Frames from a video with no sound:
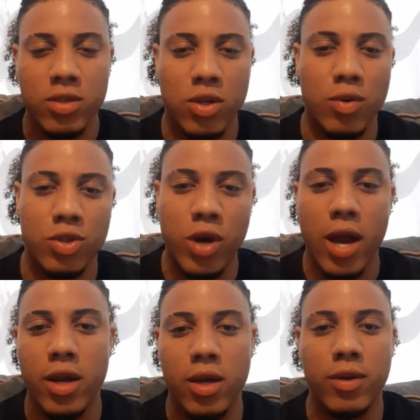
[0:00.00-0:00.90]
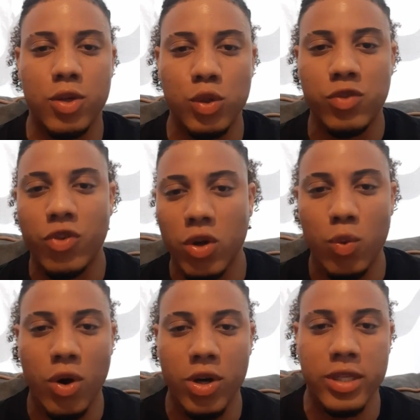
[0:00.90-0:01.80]
Don't try to use filler
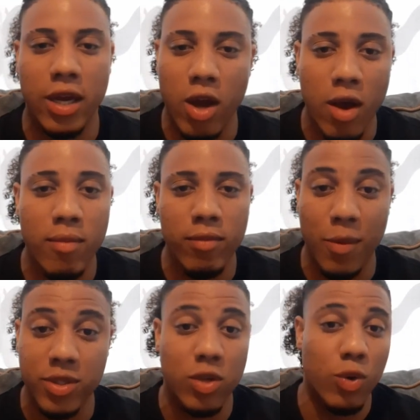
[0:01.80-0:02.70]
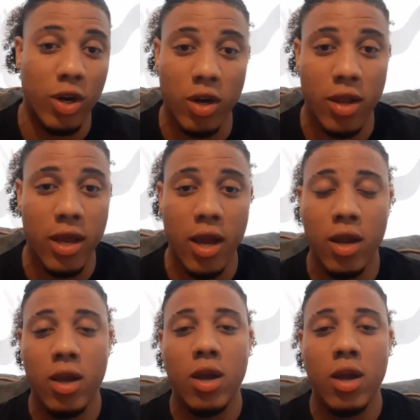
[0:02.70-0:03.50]
words like I'm still working on that.